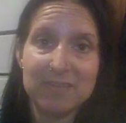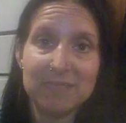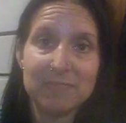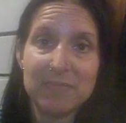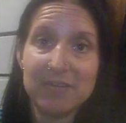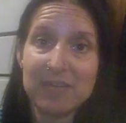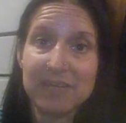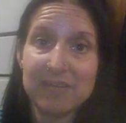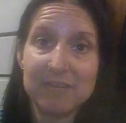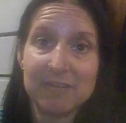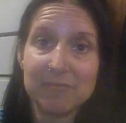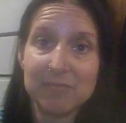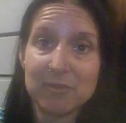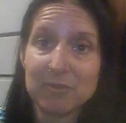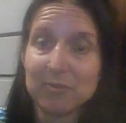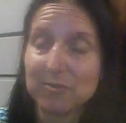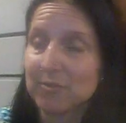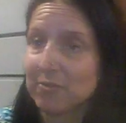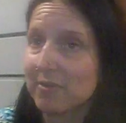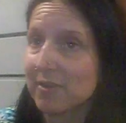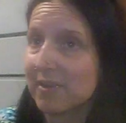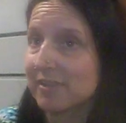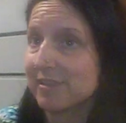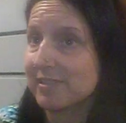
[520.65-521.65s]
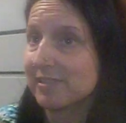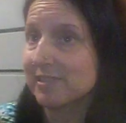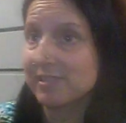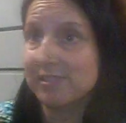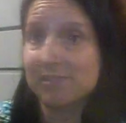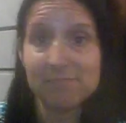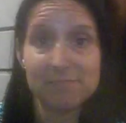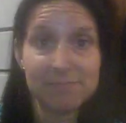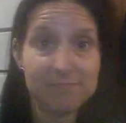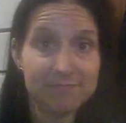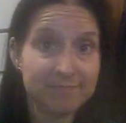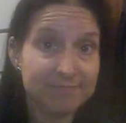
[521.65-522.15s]
making him go
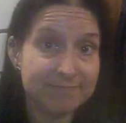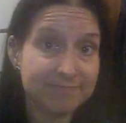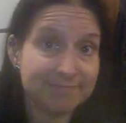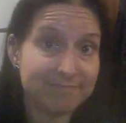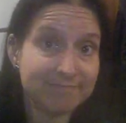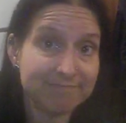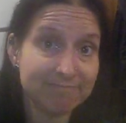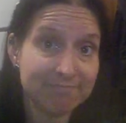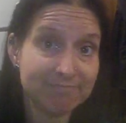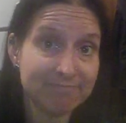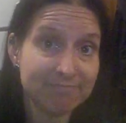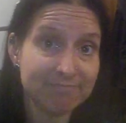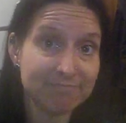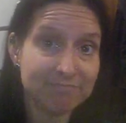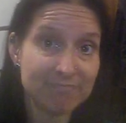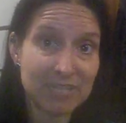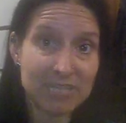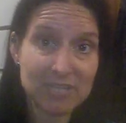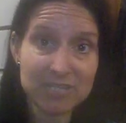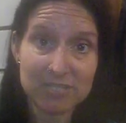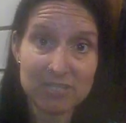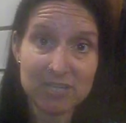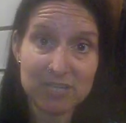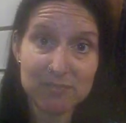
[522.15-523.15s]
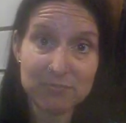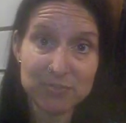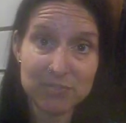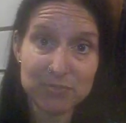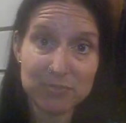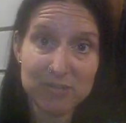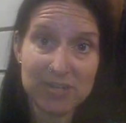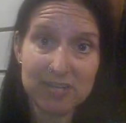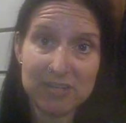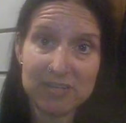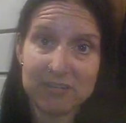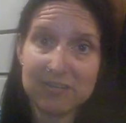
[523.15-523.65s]
crazy. Guess it comes
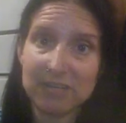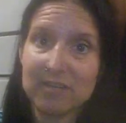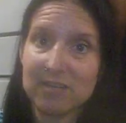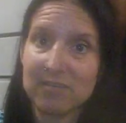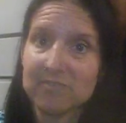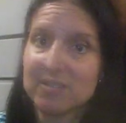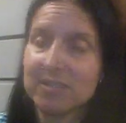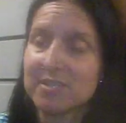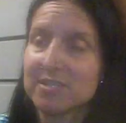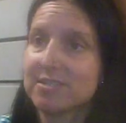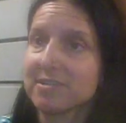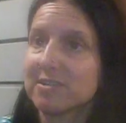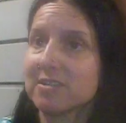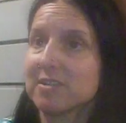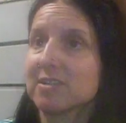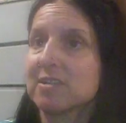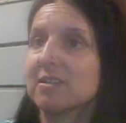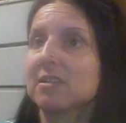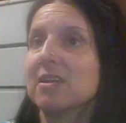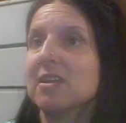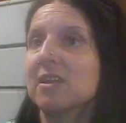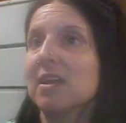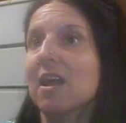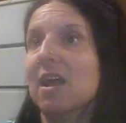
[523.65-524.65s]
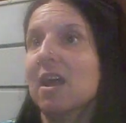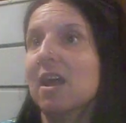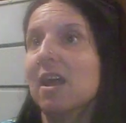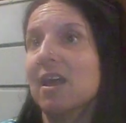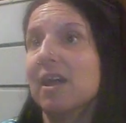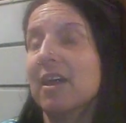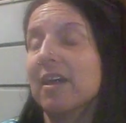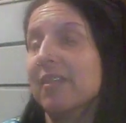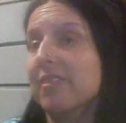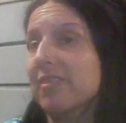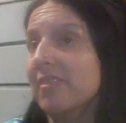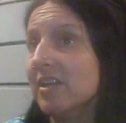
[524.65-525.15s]
around now, doesn't it?
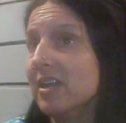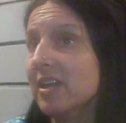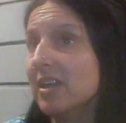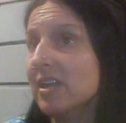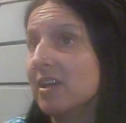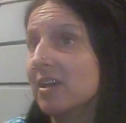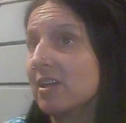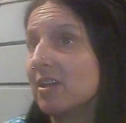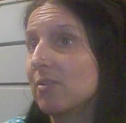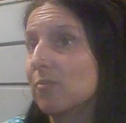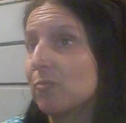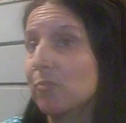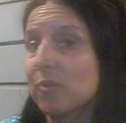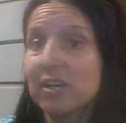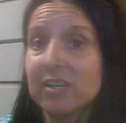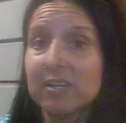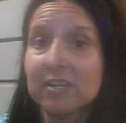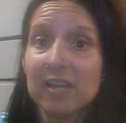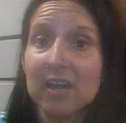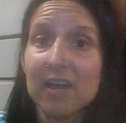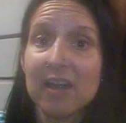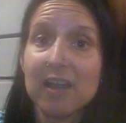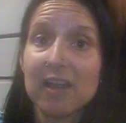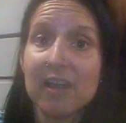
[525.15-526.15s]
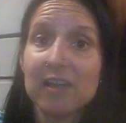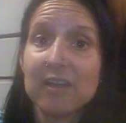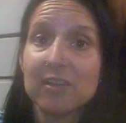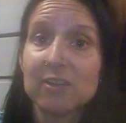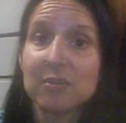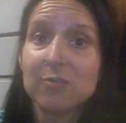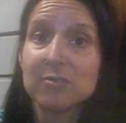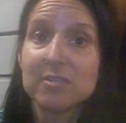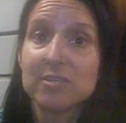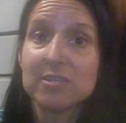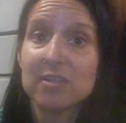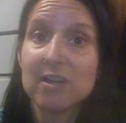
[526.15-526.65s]
And then one guy
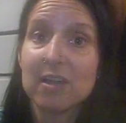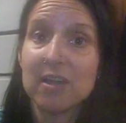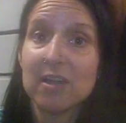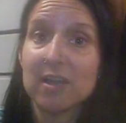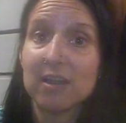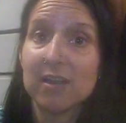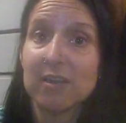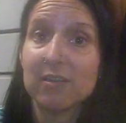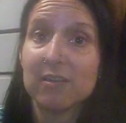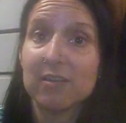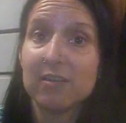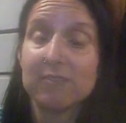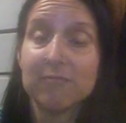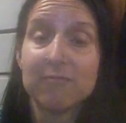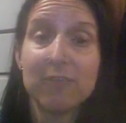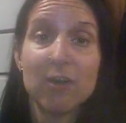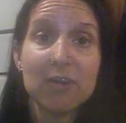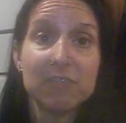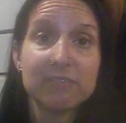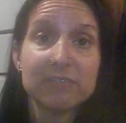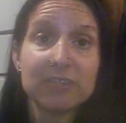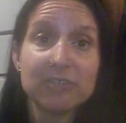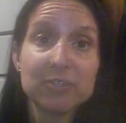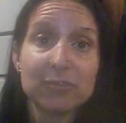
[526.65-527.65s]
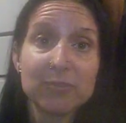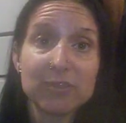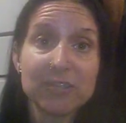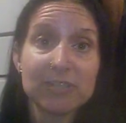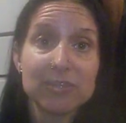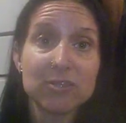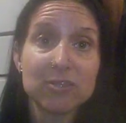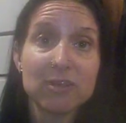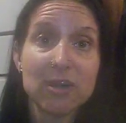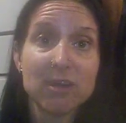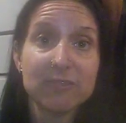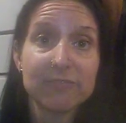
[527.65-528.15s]
who was involved in
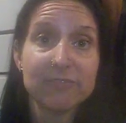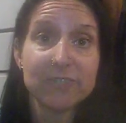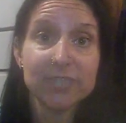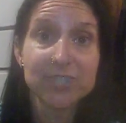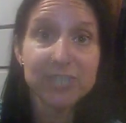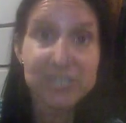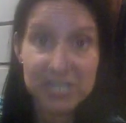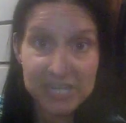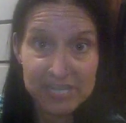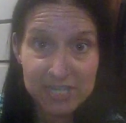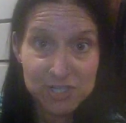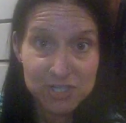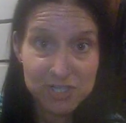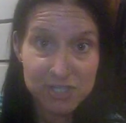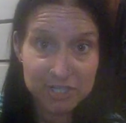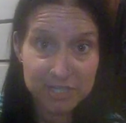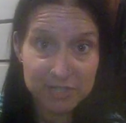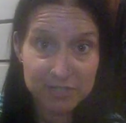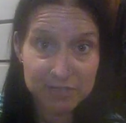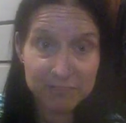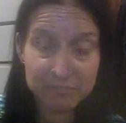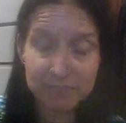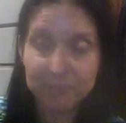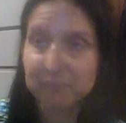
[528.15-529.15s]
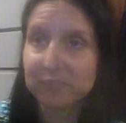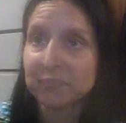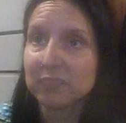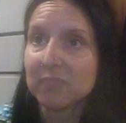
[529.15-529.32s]
directed conversation,